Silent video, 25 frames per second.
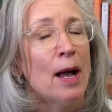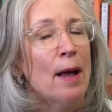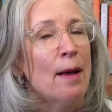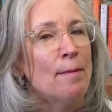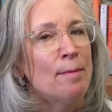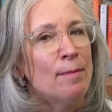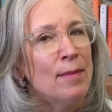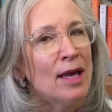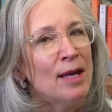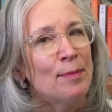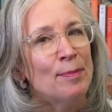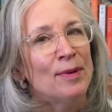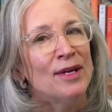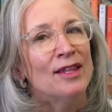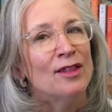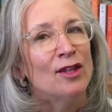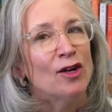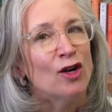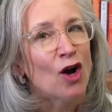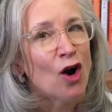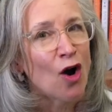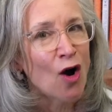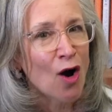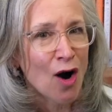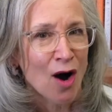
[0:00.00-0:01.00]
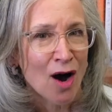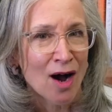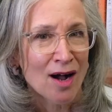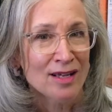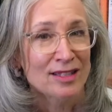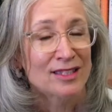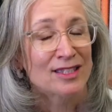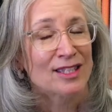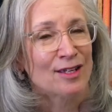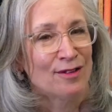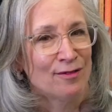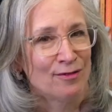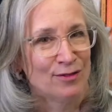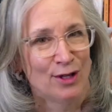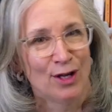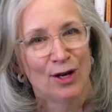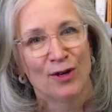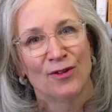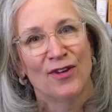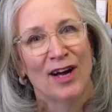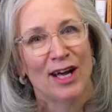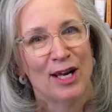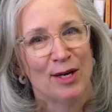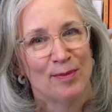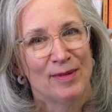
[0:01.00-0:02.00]
may be the cause of low
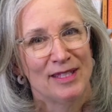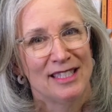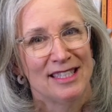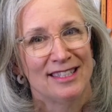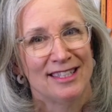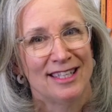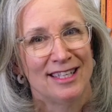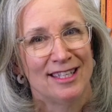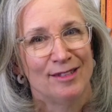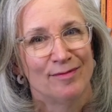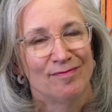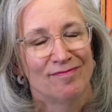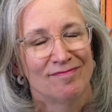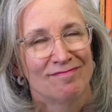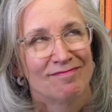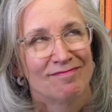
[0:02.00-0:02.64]
vitamin D.